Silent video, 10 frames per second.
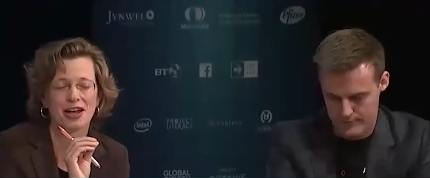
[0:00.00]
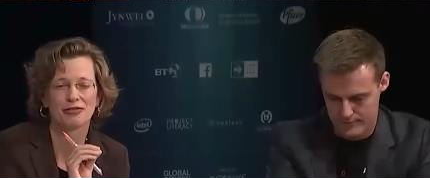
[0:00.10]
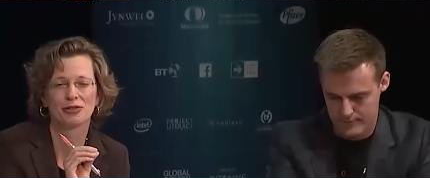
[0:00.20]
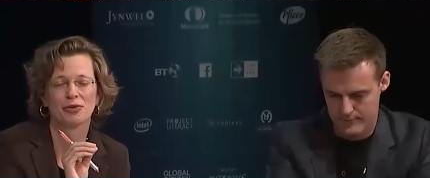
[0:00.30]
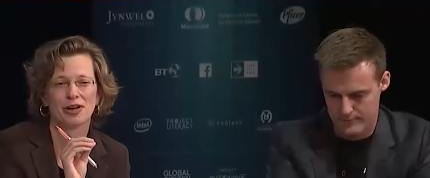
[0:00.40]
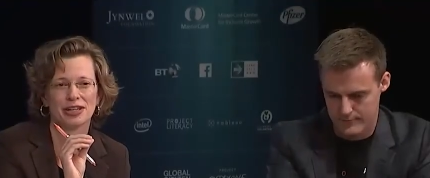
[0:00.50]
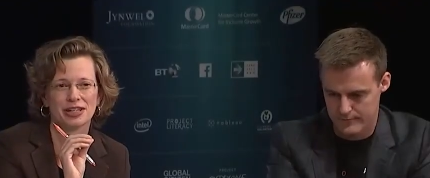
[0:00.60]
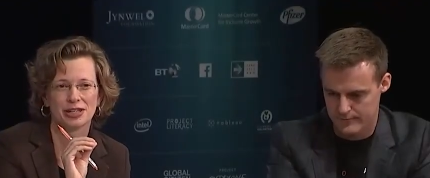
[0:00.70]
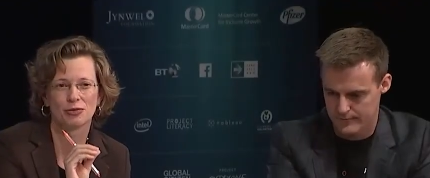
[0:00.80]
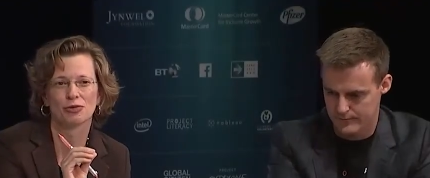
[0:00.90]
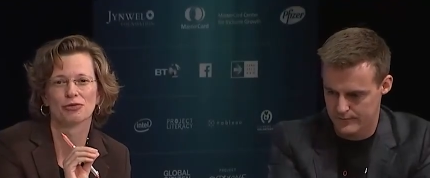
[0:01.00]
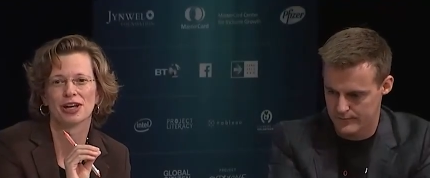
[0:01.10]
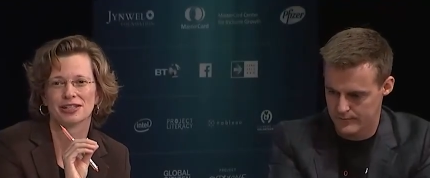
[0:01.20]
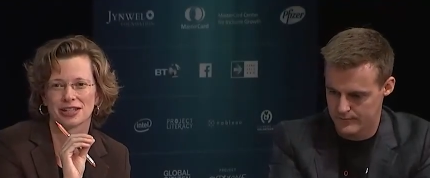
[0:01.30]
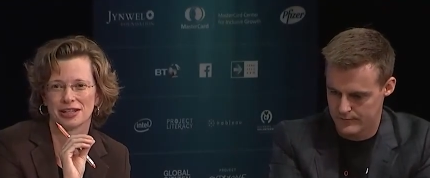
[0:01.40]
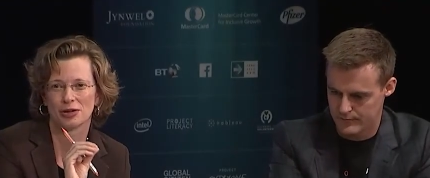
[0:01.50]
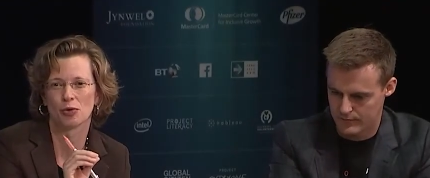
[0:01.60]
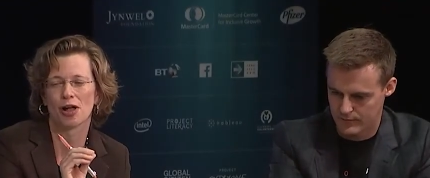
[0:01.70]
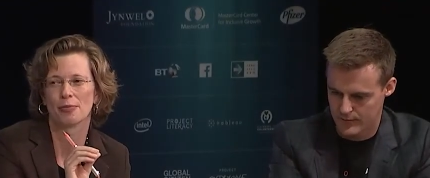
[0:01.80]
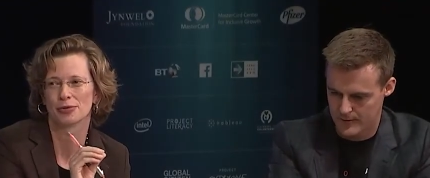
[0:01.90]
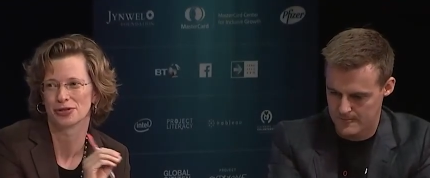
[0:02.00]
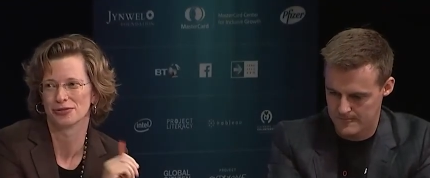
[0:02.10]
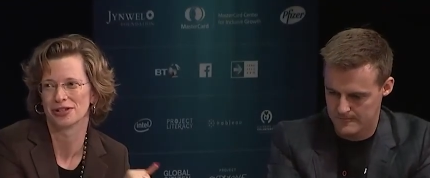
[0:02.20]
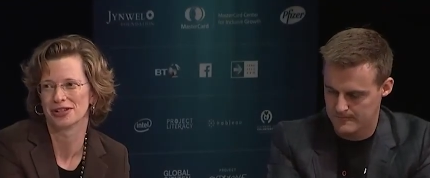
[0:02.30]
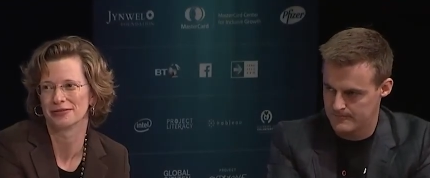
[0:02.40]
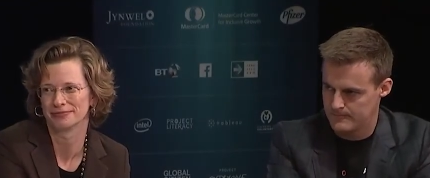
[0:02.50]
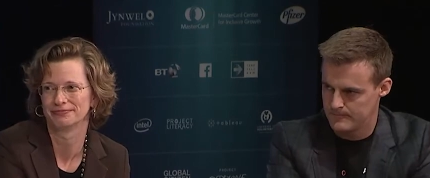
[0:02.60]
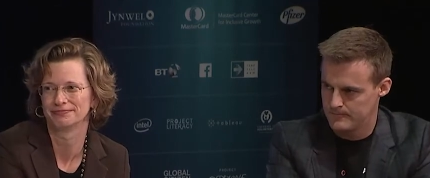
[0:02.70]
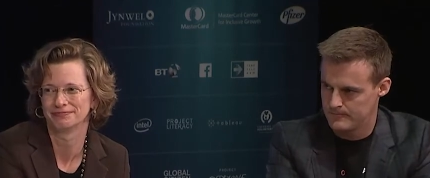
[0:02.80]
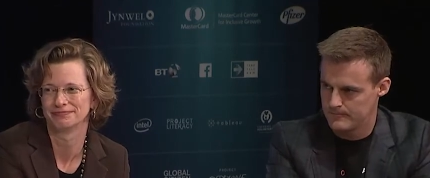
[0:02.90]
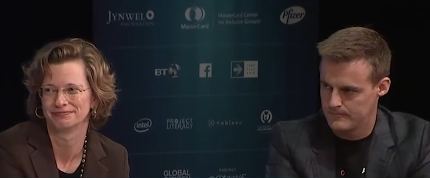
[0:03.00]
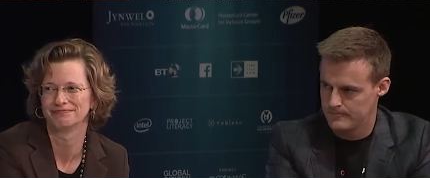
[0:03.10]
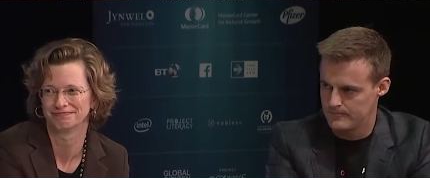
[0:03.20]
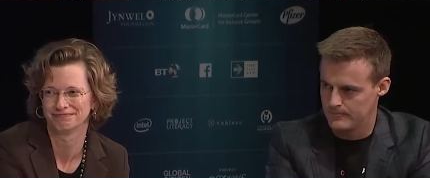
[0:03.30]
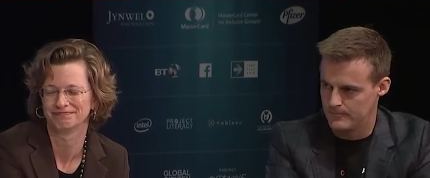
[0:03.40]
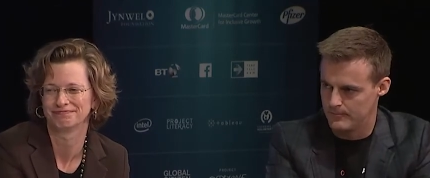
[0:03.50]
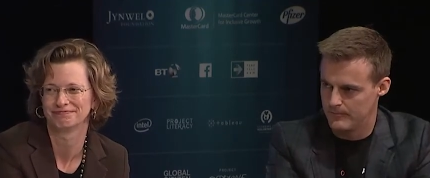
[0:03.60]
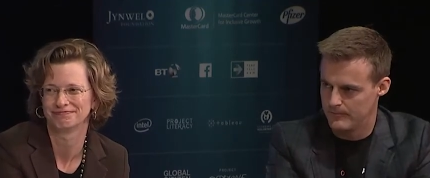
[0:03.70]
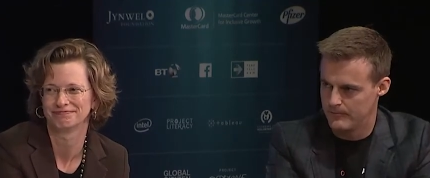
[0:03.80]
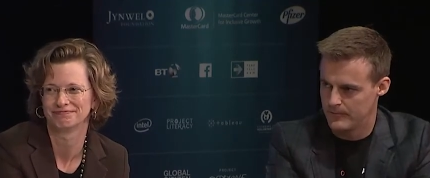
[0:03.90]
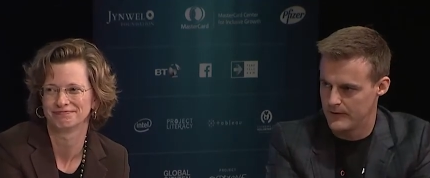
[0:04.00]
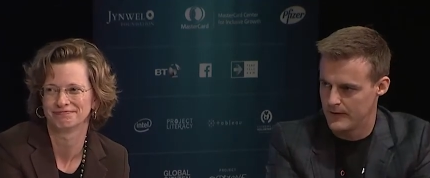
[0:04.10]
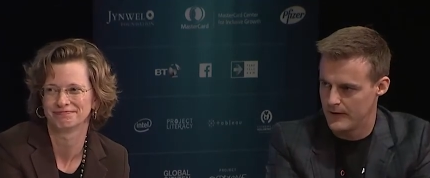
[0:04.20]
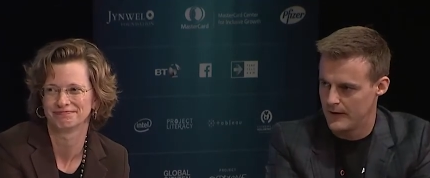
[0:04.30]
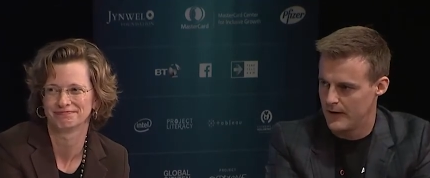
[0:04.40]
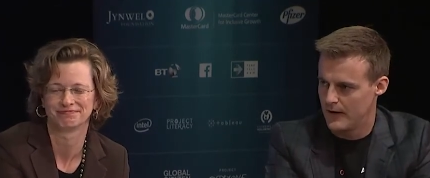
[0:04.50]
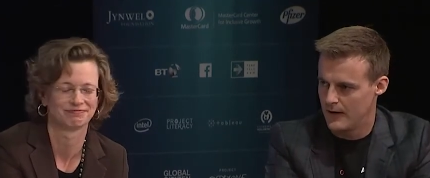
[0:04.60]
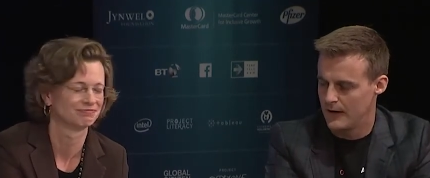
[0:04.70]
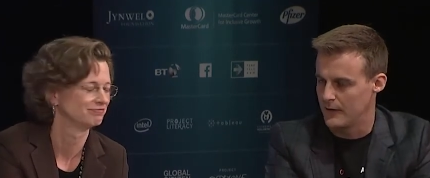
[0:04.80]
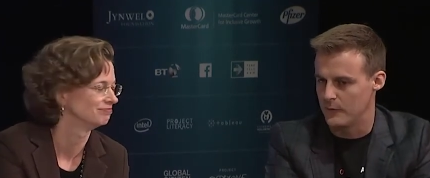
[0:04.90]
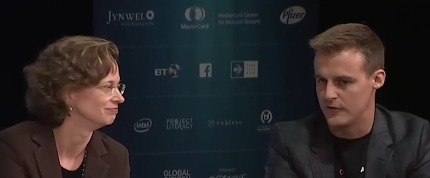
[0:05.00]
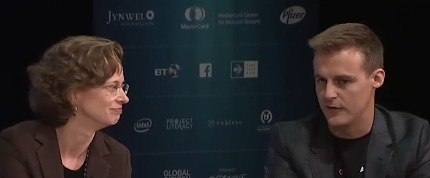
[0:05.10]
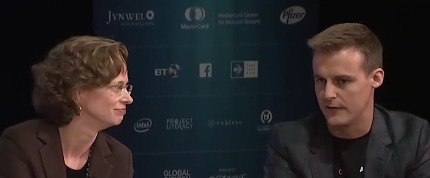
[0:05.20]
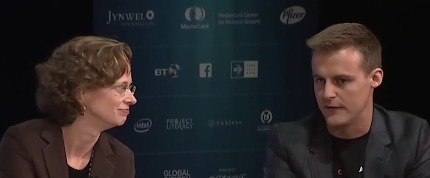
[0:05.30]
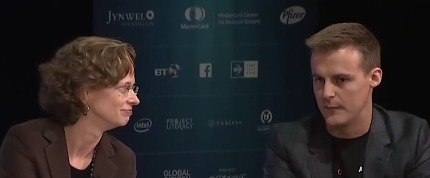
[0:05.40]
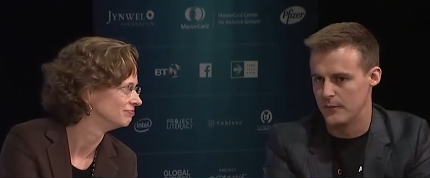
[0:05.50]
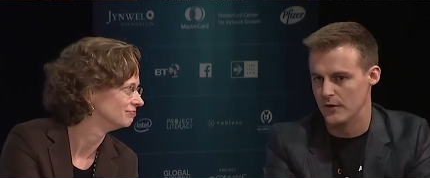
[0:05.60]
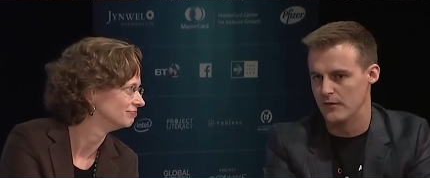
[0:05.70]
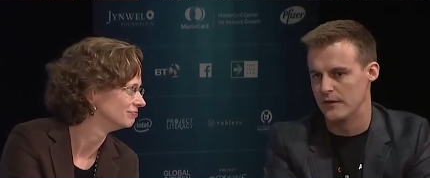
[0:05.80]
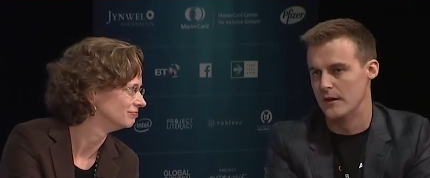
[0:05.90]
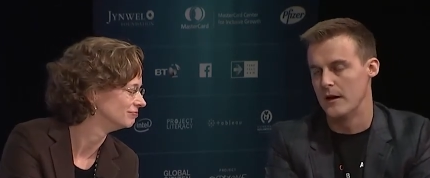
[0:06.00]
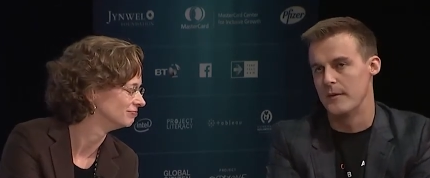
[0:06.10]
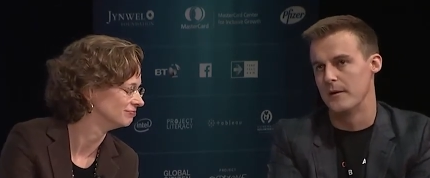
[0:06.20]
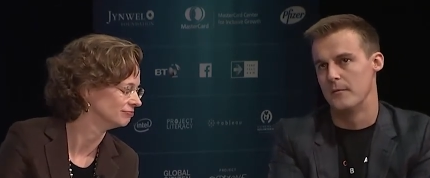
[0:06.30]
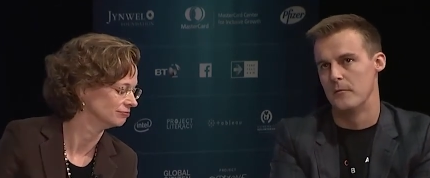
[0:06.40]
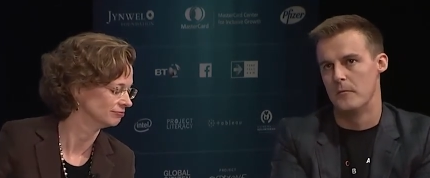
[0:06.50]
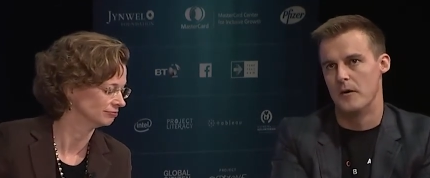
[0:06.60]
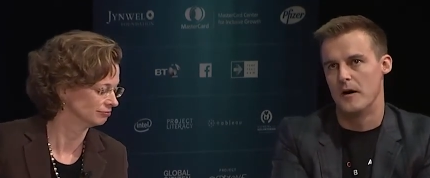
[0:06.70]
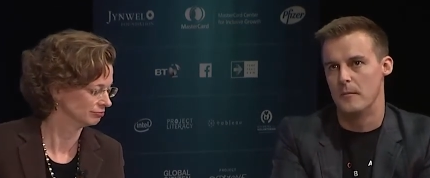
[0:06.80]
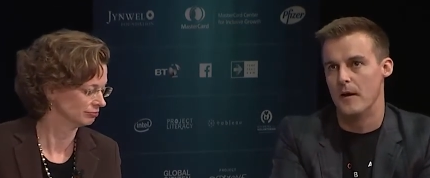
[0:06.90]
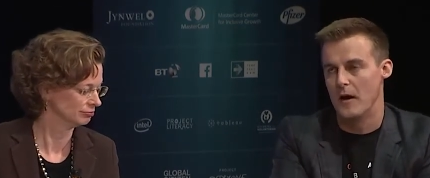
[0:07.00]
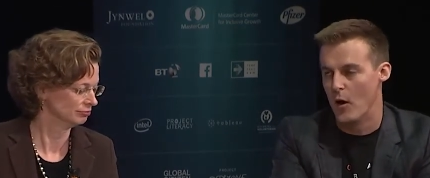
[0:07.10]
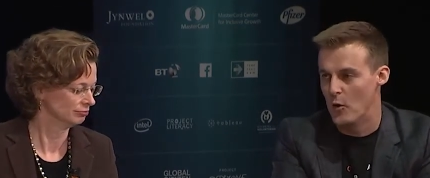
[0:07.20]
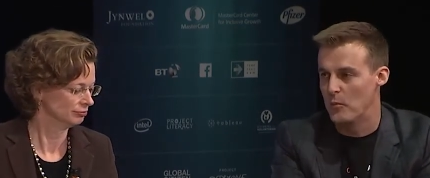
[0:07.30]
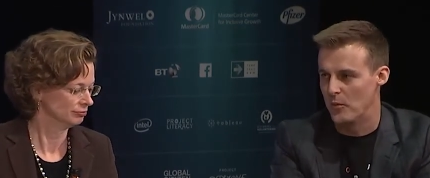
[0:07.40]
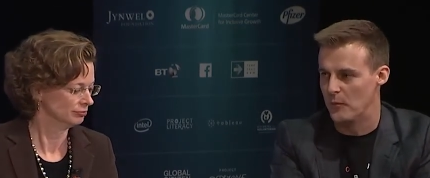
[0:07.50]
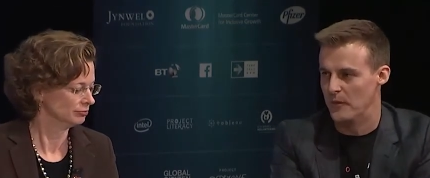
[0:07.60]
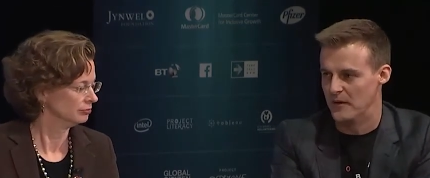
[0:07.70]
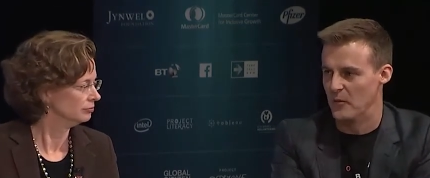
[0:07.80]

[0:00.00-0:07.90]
Speaker 1: everyone equal rights and equal opportunity.
Speaker 2: Thank you. Hugh? I think Michelle said it beautifully. I mean, my, my hope would be